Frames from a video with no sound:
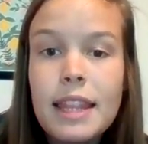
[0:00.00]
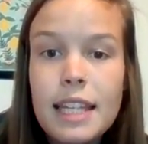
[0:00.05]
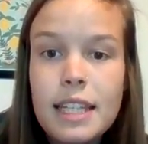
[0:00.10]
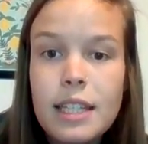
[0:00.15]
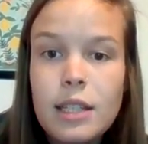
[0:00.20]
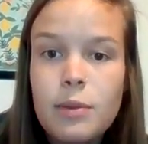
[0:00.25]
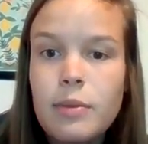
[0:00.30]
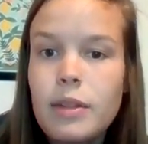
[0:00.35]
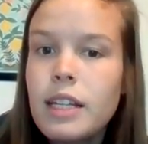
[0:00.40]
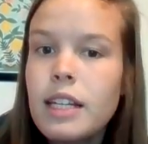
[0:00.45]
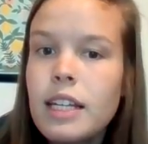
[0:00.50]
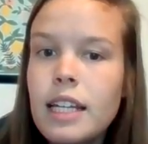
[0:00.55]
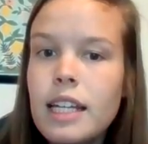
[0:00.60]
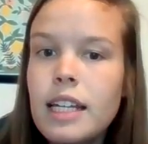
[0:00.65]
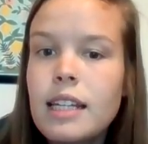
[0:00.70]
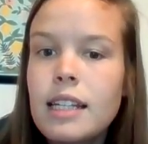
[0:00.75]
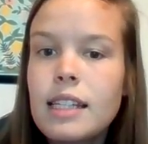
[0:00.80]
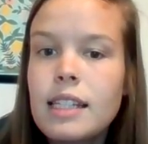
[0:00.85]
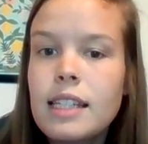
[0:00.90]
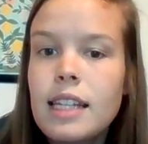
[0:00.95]
this week
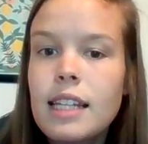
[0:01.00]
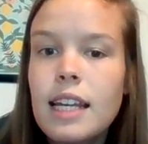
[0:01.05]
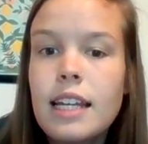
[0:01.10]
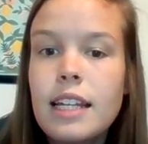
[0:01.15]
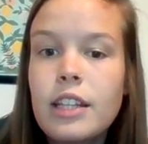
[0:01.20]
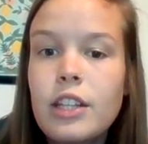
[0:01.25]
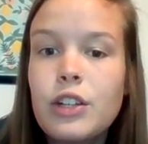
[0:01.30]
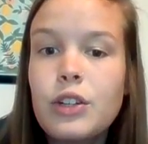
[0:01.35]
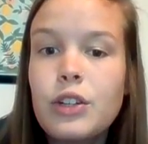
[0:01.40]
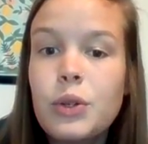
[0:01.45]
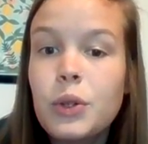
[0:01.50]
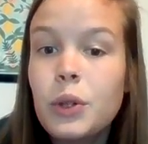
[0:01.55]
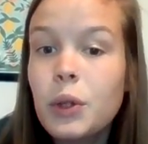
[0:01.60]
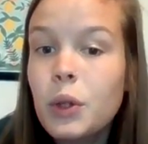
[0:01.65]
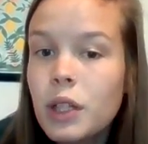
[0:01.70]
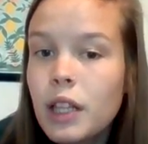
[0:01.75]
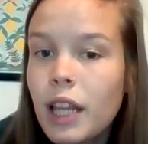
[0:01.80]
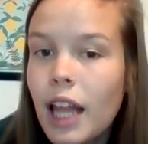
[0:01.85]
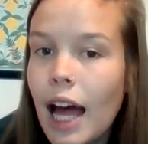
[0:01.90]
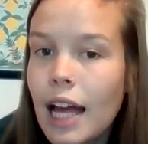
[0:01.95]
is in the Google
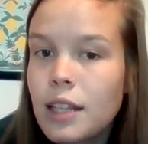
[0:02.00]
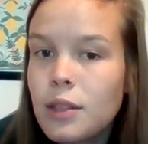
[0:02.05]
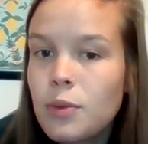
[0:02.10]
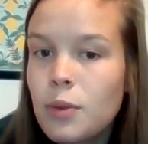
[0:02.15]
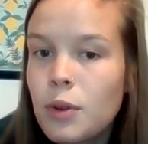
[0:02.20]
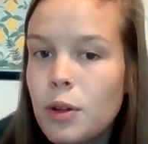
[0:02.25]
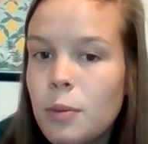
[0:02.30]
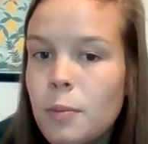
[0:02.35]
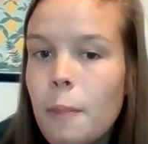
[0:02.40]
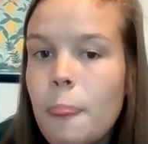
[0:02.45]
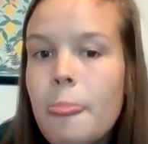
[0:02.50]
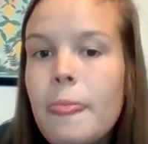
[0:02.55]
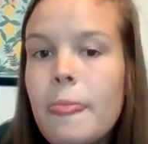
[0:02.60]
Classroom,